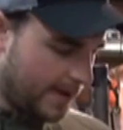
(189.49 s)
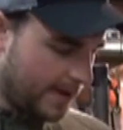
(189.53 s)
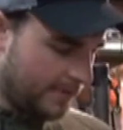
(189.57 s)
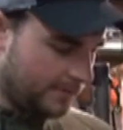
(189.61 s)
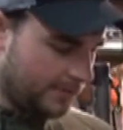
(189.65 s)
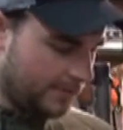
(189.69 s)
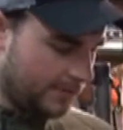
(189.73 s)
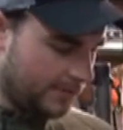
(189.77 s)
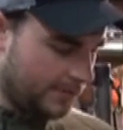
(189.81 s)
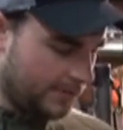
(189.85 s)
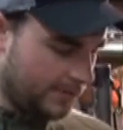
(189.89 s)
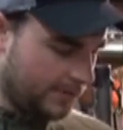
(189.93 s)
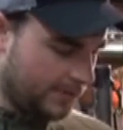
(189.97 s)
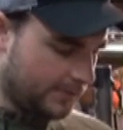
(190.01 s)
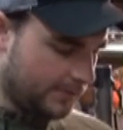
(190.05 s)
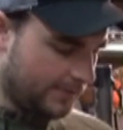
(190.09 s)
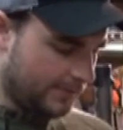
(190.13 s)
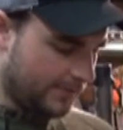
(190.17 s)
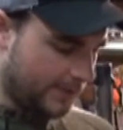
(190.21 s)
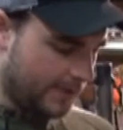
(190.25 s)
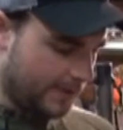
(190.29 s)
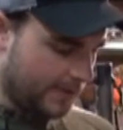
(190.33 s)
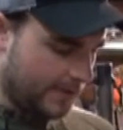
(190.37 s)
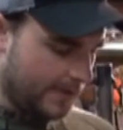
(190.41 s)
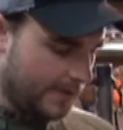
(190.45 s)
we have to do
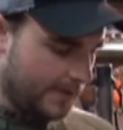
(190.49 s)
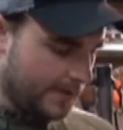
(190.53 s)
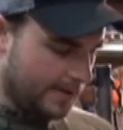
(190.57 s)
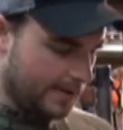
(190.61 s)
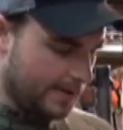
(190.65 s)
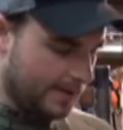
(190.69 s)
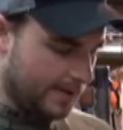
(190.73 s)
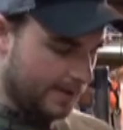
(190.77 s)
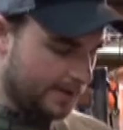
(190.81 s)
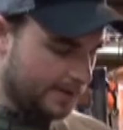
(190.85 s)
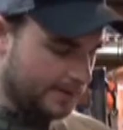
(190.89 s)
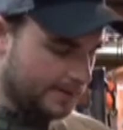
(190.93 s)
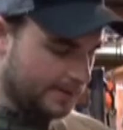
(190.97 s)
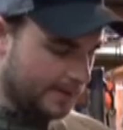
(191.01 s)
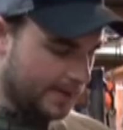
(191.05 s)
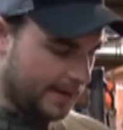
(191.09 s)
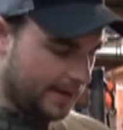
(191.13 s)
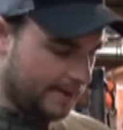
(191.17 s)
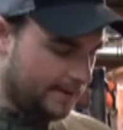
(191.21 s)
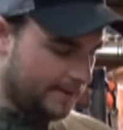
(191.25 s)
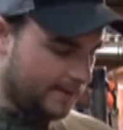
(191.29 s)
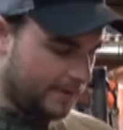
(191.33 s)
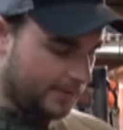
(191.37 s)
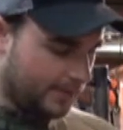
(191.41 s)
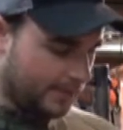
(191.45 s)
is
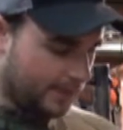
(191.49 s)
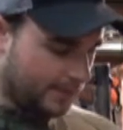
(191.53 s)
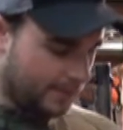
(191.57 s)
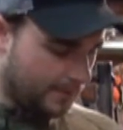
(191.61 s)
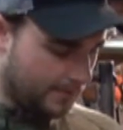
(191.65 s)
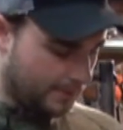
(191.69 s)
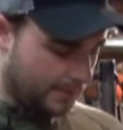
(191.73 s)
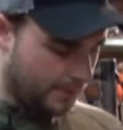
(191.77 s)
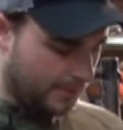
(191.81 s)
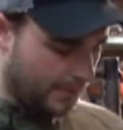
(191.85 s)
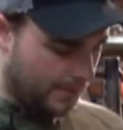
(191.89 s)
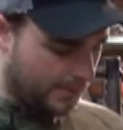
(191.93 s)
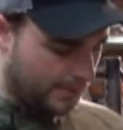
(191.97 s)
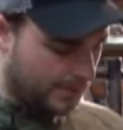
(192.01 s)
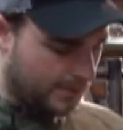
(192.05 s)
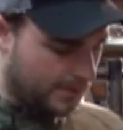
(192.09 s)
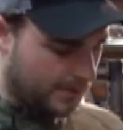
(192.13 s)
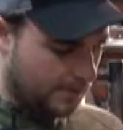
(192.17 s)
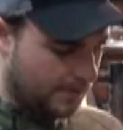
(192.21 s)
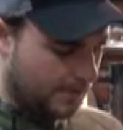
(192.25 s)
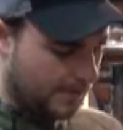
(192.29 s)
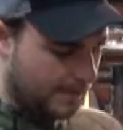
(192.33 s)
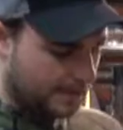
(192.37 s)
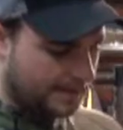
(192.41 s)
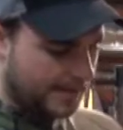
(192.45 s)
what we
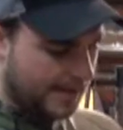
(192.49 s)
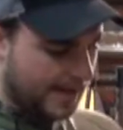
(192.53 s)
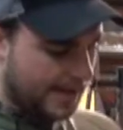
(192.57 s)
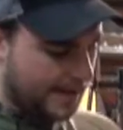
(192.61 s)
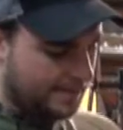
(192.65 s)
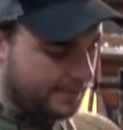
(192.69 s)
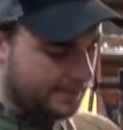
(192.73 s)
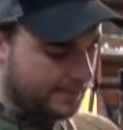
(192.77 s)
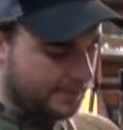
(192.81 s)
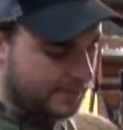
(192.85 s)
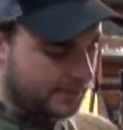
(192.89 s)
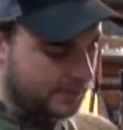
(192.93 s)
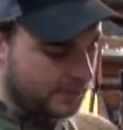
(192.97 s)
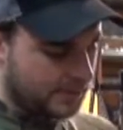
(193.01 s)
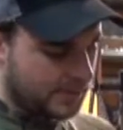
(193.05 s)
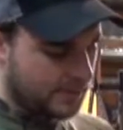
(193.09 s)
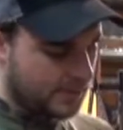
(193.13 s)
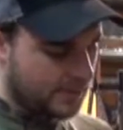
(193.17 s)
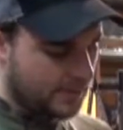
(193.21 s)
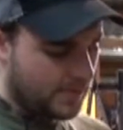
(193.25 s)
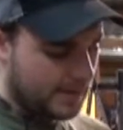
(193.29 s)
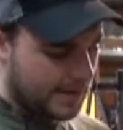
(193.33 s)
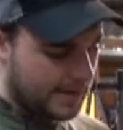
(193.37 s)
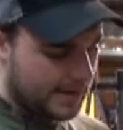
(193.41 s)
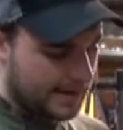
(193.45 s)
don't want to happen is we
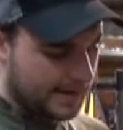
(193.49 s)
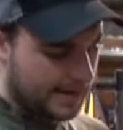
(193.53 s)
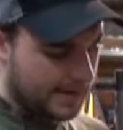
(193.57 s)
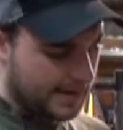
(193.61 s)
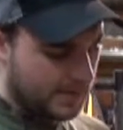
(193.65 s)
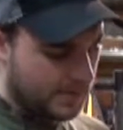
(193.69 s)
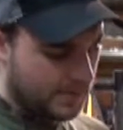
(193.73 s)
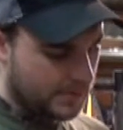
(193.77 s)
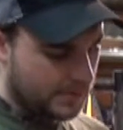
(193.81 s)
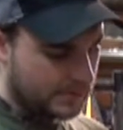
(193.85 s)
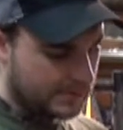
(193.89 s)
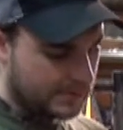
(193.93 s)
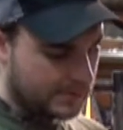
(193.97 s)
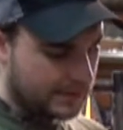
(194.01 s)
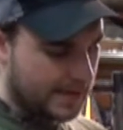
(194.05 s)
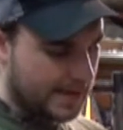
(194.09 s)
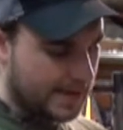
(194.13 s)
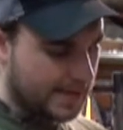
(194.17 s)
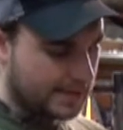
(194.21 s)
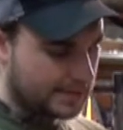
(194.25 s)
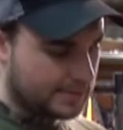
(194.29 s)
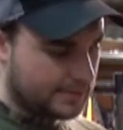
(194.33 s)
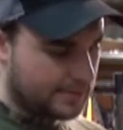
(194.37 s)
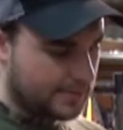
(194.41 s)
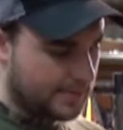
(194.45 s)
don't want any more
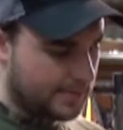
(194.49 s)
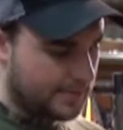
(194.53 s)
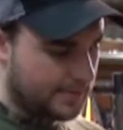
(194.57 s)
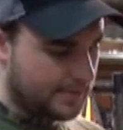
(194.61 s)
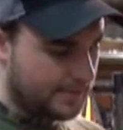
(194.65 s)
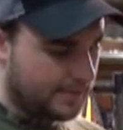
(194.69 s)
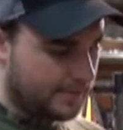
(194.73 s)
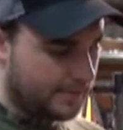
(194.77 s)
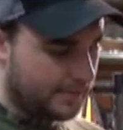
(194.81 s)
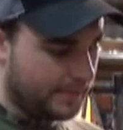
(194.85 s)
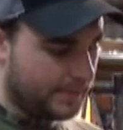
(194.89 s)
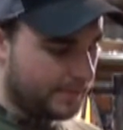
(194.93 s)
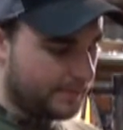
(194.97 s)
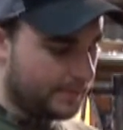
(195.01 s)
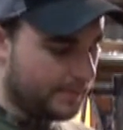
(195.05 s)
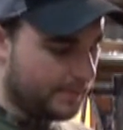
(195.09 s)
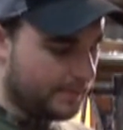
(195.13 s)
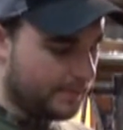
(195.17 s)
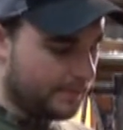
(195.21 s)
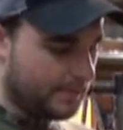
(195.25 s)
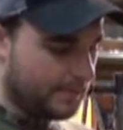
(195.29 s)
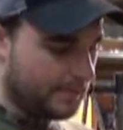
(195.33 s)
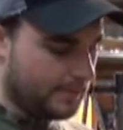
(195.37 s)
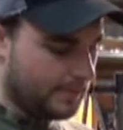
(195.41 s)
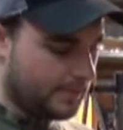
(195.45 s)
slack to be
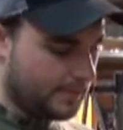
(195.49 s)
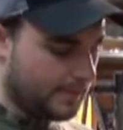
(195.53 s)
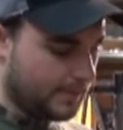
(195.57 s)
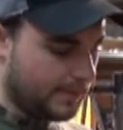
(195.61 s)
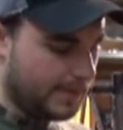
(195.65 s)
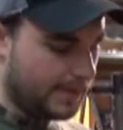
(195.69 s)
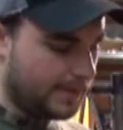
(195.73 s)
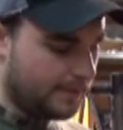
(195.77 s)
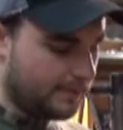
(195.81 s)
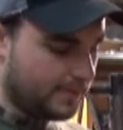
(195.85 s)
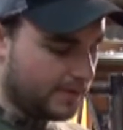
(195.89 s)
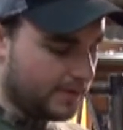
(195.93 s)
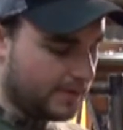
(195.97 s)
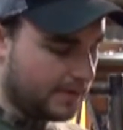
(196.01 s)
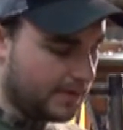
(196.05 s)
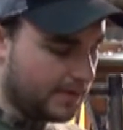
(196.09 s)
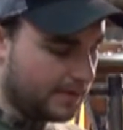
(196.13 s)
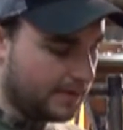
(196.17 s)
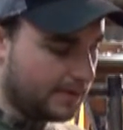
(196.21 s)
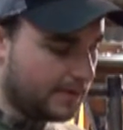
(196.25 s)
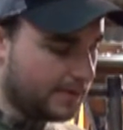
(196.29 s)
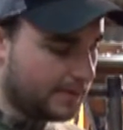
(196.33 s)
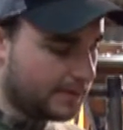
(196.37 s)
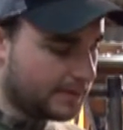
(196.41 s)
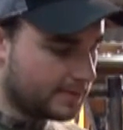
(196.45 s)
given
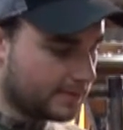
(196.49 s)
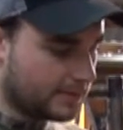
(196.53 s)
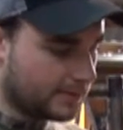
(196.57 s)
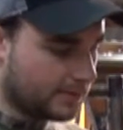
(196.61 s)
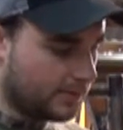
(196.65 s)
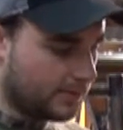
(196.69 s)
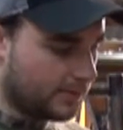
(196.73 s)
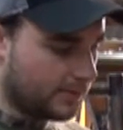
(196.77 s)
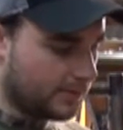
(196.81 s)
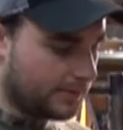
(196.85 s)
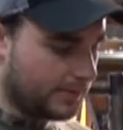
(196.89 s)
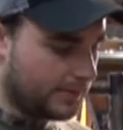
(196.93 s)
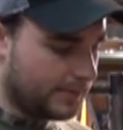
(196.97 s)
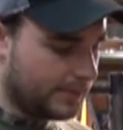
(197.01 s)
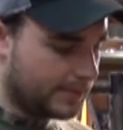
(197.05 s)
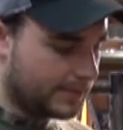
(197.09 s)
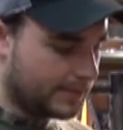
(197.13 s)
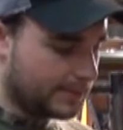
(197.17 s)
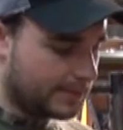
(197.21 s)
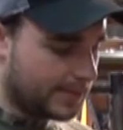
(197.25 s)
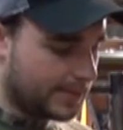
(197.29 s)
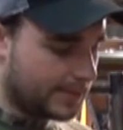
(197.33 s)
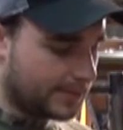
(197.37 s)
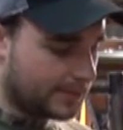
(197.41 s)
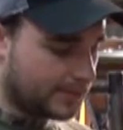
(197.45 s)
into this
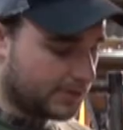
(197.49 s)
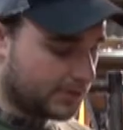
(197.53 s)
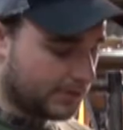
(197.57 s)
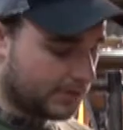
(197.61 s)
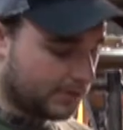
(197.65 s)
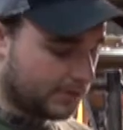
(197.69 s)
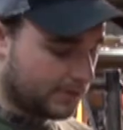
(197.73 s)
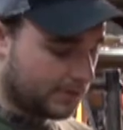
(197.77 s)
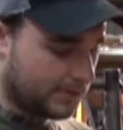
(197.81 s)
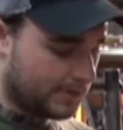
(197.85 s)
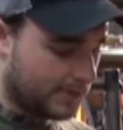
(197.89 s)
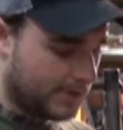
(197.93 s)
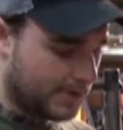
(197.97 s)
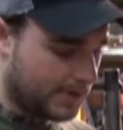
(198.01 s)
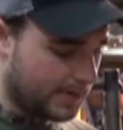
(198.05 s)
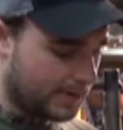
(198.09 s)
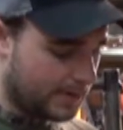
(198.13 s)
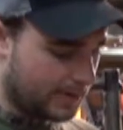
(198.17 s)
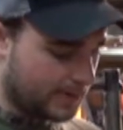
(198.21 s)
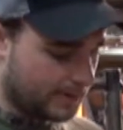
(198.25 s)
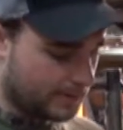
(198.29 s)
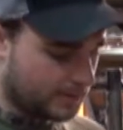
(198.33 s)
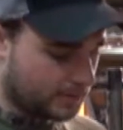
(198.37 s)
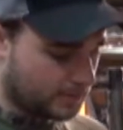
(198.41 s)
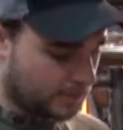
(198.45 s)
section of 1/4
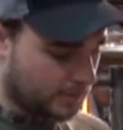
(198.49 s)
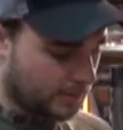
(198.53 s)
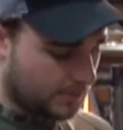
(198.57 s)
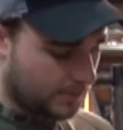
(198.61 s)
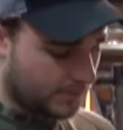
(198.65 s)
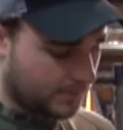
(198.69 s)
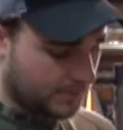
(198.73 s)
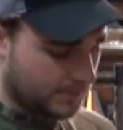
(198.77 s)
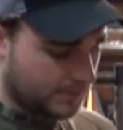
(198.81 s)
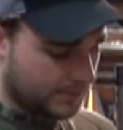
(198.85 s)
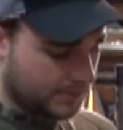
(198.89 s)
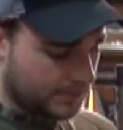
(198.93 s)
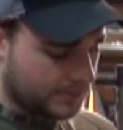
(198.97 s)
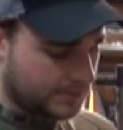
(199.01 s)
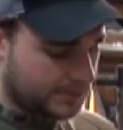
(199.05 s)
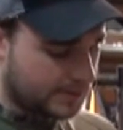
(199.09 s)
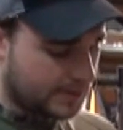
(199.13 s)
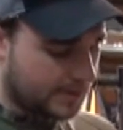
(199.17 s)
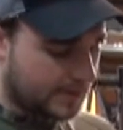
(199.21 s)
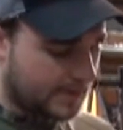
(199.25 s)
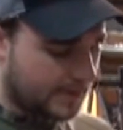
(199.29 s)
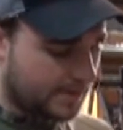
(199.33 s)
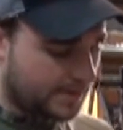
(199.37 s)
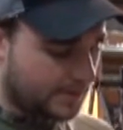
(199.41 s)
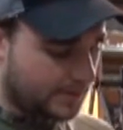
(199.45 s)
here. So what we'll do is
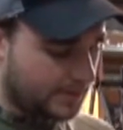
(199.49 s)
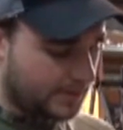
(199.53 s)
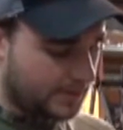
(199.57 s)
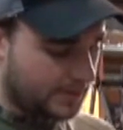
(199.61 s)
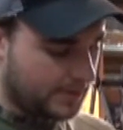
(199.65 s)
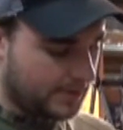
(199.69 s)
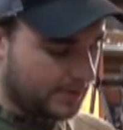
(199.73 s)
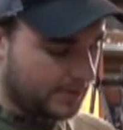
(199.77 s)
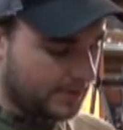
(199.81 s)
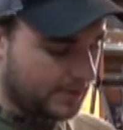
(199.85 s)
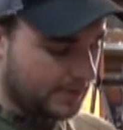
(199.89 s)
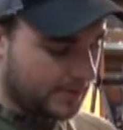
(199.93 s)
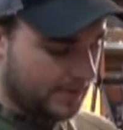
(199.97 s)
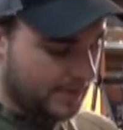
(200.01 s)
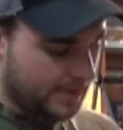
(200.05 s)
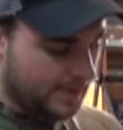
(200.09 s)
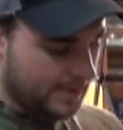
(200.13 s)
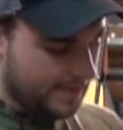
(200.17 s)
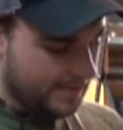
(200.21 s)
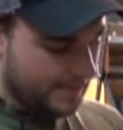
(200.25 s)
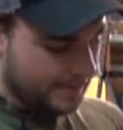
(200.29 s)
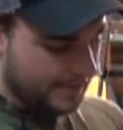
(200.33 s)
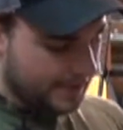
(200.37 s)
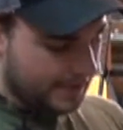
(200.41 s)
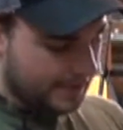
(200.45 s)
tie a pretty good,
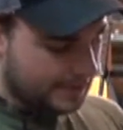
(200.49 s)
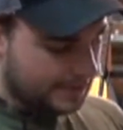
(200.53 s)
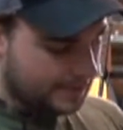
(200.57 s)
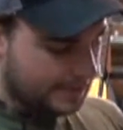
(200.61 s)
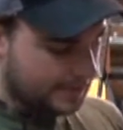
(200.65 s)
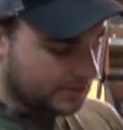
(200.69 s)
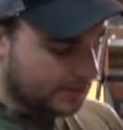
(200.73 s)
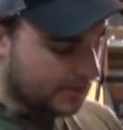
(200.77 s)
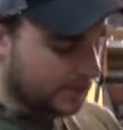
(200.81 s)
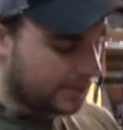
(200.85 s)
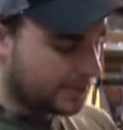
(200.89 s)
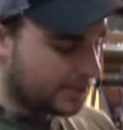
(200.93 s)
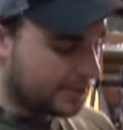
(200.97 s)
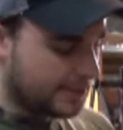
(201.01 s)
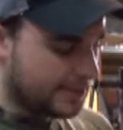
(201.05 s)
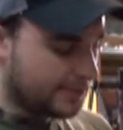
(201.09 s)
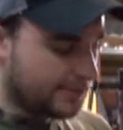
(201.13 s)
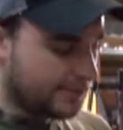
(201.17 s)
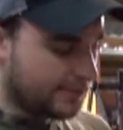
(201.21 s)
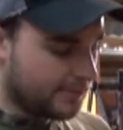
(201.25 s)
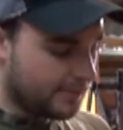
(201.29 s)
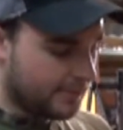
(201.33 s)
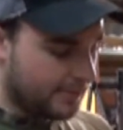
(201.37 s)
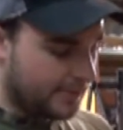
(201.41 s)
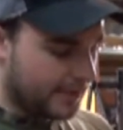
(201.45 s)
it's actually a
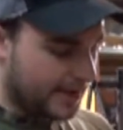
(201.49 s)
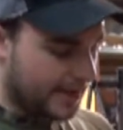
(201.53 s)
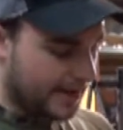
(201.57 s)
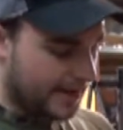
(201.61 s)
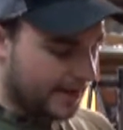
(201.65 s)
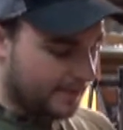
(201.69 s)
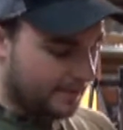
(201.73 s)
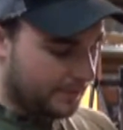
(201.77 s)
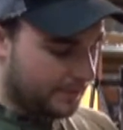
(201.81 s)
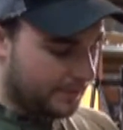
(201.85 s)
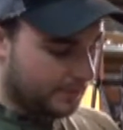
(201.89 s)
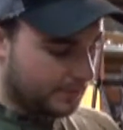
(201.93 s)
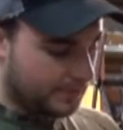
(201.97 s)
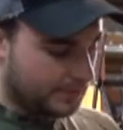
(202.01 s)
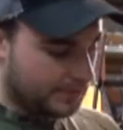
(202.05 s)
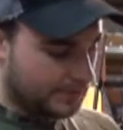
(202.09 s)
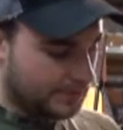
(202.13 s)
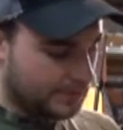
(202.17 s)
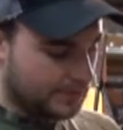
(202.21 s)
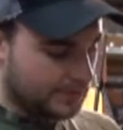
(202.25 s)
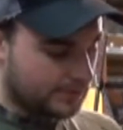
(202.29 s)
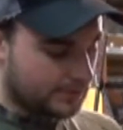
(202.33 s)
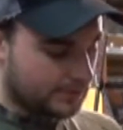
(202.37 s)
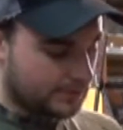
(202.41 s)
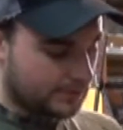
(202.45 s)
D-loop knot, which is a